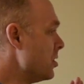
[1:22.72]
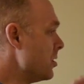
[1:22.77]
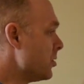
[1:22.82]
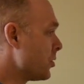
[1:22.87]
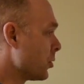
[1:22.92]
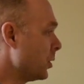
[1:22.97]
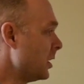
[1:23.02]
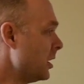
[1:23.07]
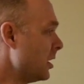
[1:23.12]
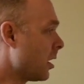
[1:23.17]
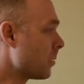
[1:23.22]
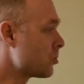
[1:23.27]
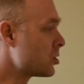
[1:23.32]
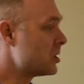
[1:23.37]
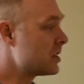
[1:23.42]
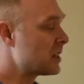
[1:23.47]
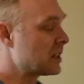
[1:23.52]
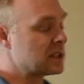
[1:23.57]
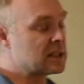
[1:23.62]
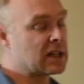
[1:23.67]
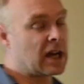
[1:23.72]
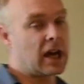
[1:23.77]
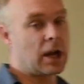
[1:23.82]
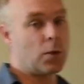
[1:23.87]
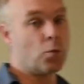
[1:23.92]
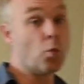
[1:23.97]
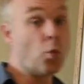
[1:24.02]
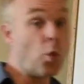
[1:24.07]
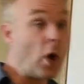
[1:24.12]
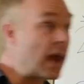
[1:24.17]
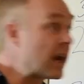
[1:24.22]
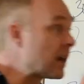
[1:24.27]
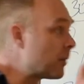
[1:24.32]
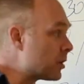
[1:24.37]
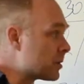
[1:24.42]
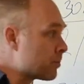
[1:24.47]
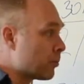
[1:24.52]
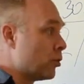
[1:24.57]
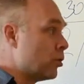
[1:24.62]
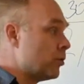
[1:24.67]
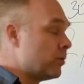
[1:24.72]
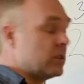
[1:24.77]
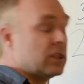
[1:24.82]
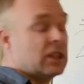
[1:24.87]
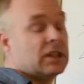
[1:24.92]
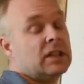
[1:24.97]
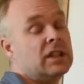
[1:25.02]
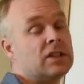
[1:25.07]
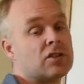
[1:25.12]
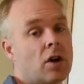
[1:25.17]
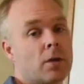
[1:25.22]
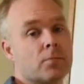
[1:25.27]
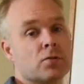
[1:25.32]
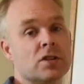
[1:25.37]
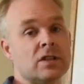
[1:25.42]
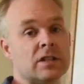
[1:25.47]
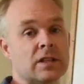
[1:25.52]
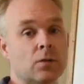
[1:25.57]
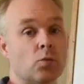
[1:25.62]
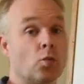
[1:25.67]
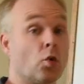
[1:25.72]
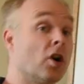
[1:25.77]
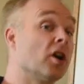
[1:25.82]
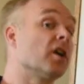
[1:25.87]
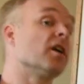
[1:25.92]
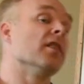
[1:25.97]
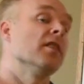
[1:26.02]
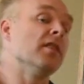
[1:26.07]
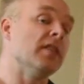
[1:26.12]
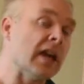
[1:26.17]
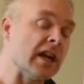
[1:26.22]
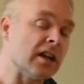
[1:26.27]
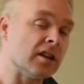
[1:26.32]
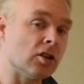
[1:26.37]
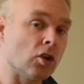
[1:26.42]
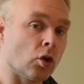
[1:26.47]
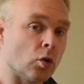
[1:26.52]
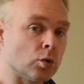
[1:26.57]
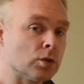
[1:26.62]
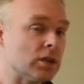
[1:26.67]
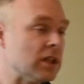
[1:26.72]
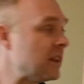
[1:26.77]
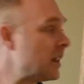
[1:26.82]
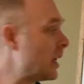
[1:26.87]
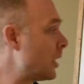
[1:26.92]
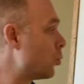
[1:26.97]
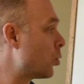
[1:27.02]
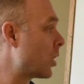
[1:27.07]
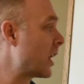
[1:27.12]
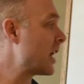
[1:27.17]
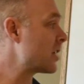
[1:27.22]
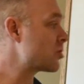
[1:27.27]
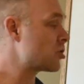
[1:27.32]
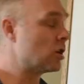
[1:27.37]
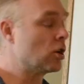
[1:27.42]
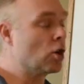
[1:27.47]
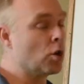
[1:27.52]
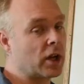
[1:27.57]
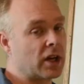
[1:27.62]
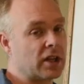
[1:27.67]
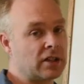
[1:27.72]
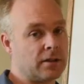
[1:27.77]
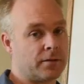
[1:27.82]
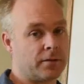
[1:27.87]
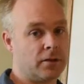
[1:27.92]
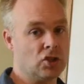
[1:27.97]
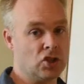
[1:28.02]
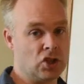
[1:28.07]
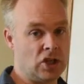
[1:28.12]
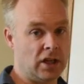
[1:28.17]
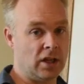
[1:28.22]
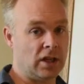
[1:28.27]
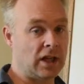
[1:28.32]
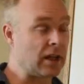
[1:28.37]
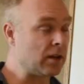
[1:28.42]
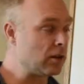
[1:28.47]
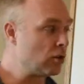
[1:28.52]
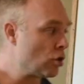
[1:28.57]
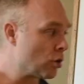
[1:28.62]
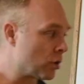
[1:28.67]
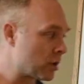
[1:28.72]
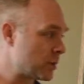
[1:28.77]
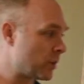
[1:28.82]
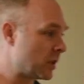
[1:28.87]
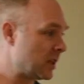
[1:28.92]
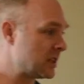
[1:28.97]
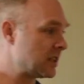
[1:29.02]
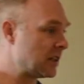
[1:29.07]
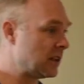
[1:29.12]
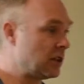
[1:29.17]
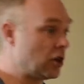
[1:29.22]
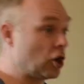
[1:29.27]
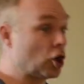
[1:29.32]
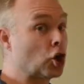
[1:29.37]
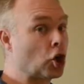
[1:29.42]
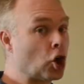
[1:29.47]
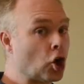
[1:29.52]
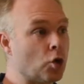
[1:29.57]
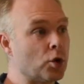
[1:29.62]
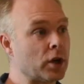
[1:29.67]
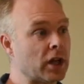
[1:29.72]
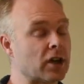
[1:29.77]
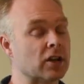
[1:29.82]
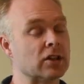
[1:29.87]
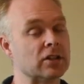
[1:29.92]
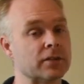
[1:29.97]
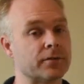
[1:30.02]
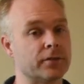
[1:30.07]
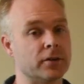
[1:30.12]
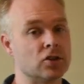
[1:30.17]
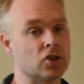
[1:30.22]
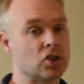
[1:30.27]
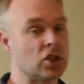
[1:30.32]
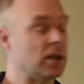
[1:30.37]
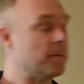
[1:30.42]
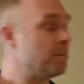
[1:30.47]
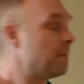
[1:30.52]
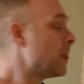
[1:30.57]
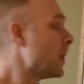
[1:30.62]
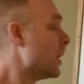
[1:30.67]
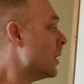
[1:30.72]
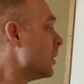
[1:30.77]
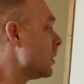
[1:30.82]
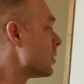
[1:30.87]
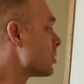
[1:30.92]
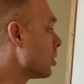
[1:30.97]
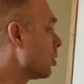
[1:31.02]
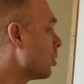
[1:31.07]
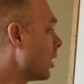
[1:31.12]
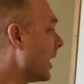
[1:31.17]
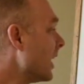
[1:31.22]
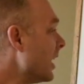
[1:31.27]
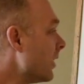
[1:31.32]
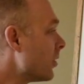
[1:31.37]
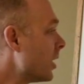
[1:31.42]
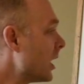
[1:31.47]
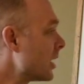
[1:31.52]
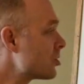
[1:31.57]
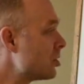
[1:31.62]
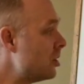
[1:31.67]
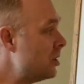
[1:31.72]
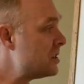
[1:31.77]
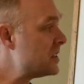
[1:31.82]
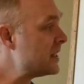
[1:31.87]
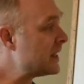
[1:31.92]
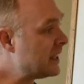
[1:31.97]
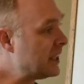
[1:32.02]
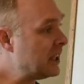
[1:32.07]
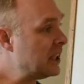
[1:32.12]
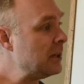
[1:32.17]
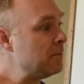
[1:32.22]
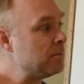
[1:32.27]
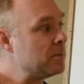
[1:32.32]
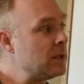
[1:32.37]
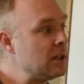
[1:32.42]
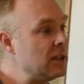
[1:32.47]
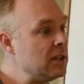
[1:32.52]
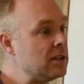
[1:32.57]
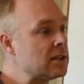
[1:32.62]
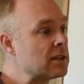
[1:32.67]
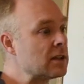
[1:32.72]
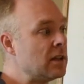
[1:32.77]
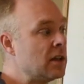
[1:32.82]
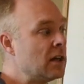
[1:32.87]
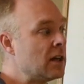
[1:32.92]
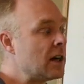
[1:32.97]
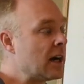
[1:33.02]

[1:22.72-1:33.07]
3 options at a time. When it was proven that these options didn't work, then and only then would I actually go get a different sheet. And notice what I said there, go get a different sheet. So I never actually used to keep these